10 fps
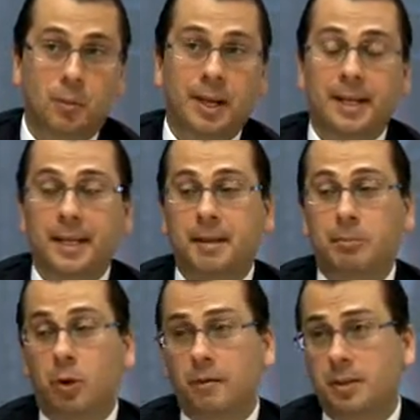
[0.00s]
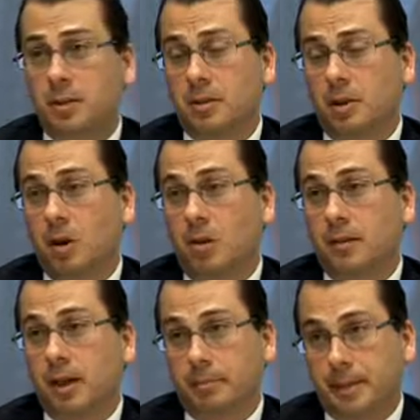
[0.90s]
weakening profits
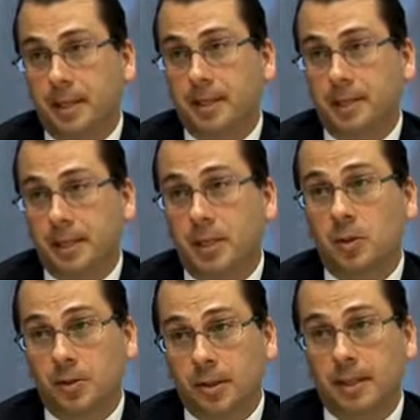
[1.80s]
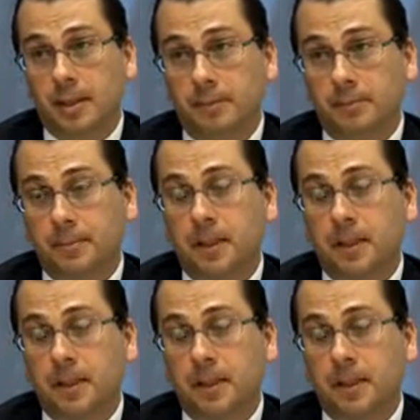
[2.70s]
of companies in the oil sector,